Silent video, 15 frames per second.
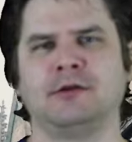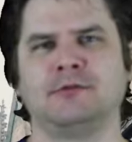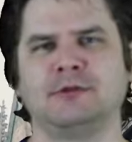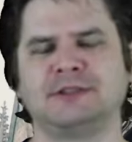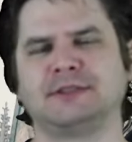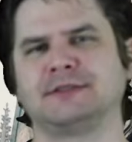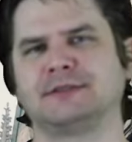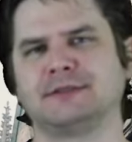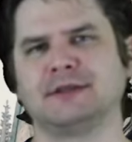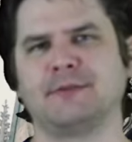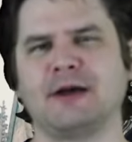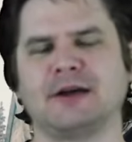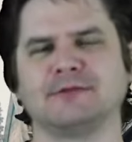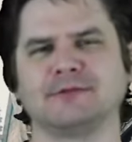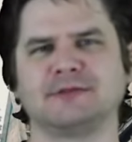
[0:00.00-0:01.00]
Which is
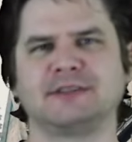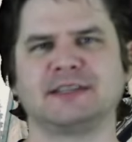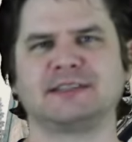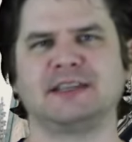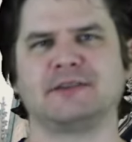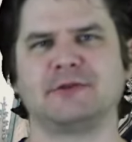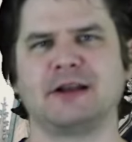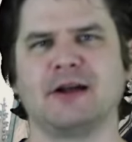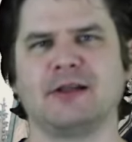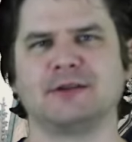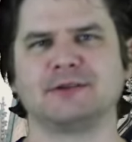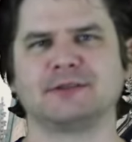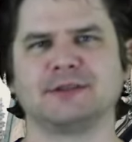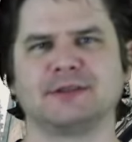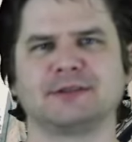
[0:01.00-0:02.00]
about
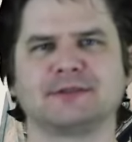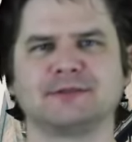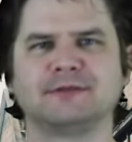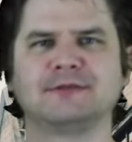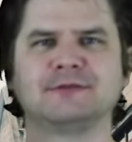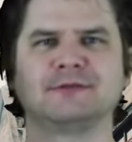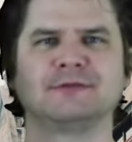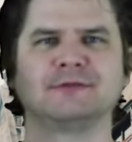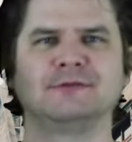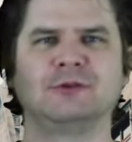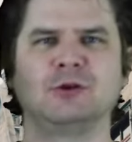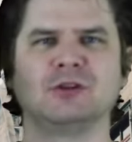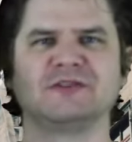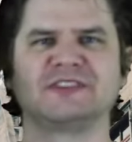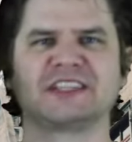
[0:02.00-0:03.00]
$63 in this
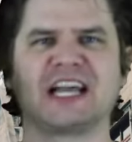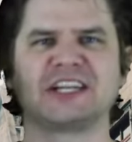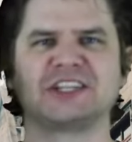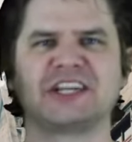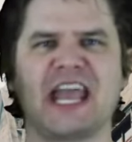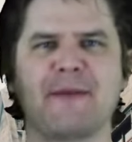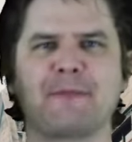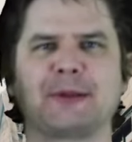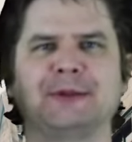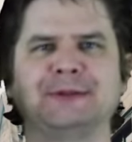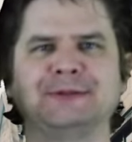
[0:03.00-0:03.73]
roll of Scotch tape.